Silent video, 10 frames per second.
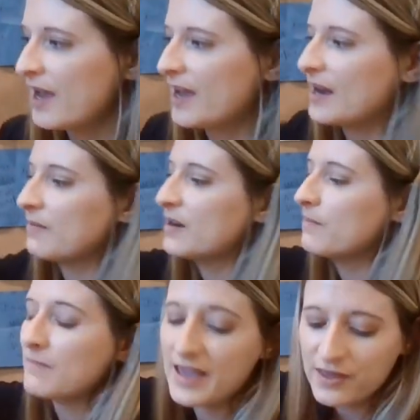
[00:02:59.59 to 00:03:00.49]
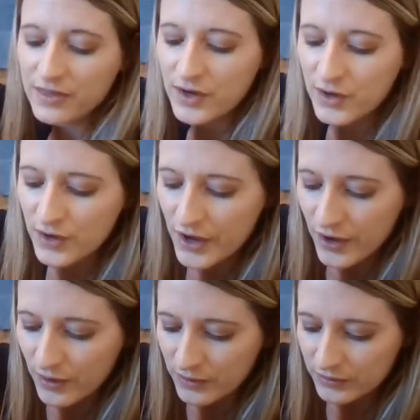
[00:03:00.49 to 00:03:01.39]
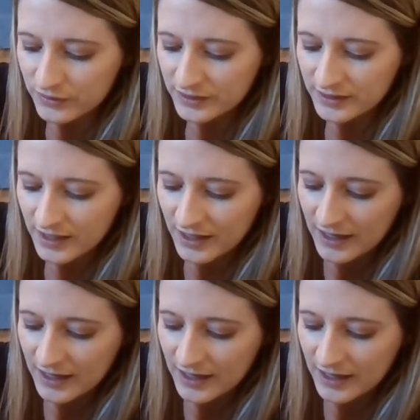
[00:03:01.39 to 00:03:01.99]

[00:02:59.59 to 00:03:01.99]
And I'm going to make the nose.